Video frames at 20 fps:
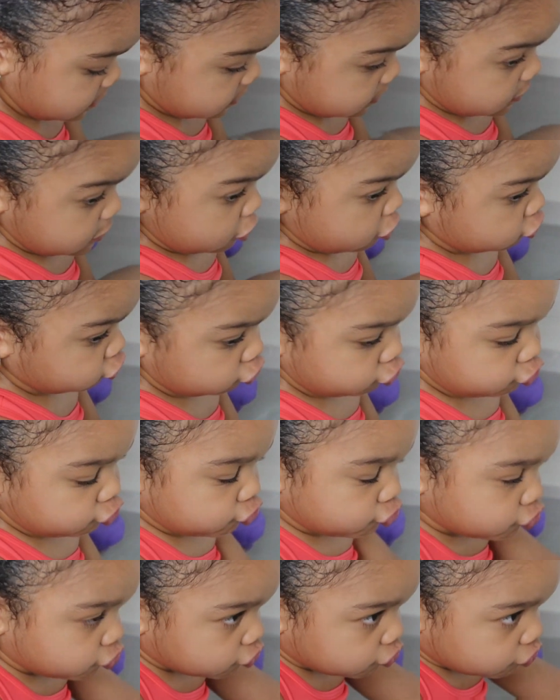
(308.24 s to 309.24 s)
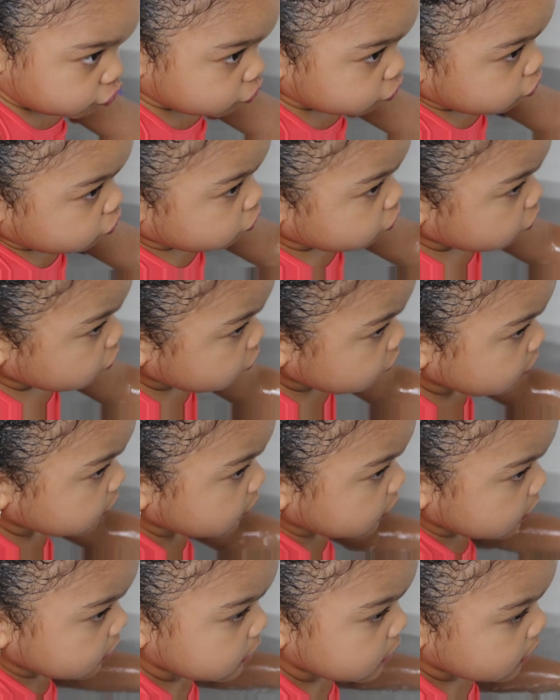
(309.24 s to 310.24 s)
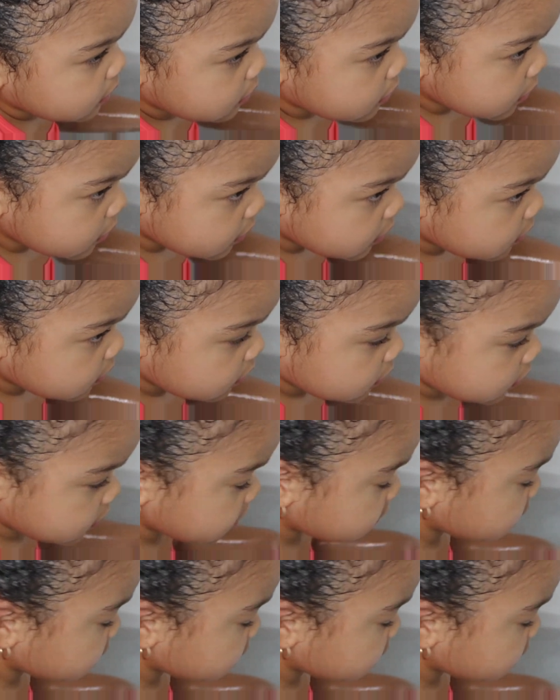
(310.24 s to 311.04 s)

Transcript: I never scrunch up her hair